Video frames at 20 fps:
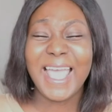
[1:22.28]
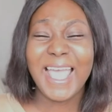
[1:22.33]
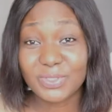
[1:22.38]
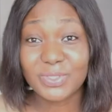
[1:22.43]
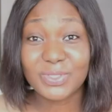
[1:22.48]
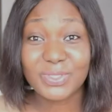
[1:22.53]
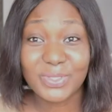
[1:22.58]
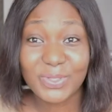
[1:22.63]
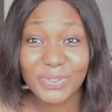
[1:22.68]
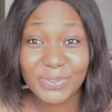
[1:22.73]

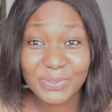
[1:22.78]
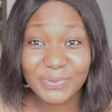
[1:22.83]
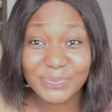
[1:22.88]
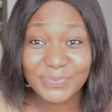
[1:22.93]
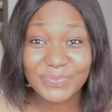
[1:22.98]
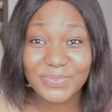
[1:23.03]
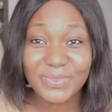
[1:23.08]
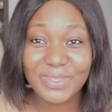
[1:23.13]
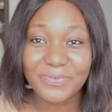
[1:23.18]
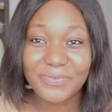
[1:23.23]

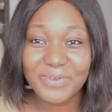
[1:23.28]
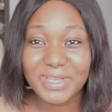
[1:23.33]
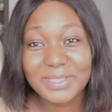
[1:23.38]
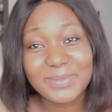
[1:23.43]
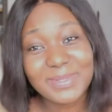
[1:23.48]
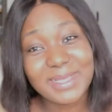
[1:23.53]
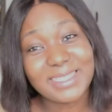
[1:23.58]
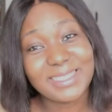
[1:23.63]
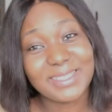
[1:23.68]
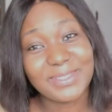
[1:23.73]
So, the
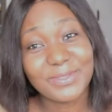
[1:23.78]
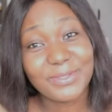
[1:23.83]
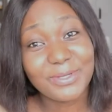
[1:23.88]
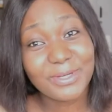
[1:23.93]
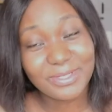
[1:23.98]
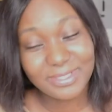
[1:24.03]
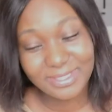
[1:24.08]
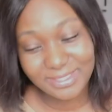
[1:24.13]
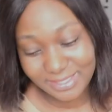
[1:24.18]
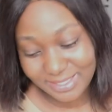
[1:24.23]
first person
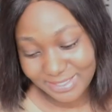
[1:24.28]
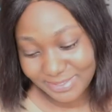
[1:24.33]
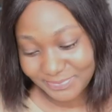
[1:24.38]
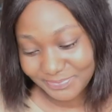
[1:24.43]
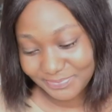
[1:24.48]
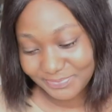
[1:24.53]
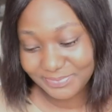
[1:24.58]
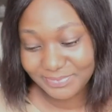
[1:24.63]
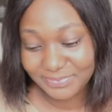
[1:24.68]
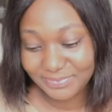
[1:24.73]
talk,
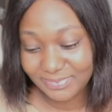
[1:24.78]
say,